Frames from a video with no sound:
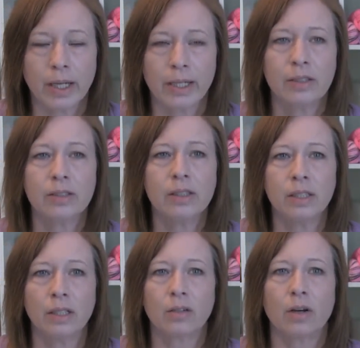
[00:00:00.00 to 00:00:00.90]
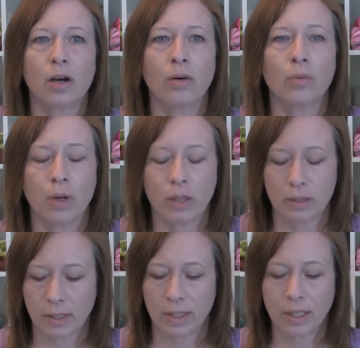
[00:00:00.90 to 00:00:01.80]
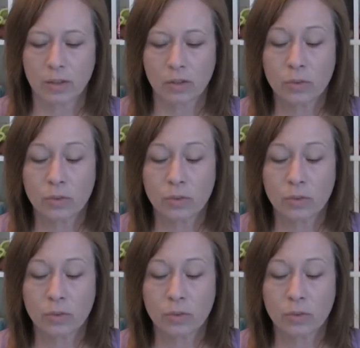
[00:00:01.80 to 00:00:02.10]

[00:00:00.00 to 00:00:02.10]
I guess the knit along was the Knit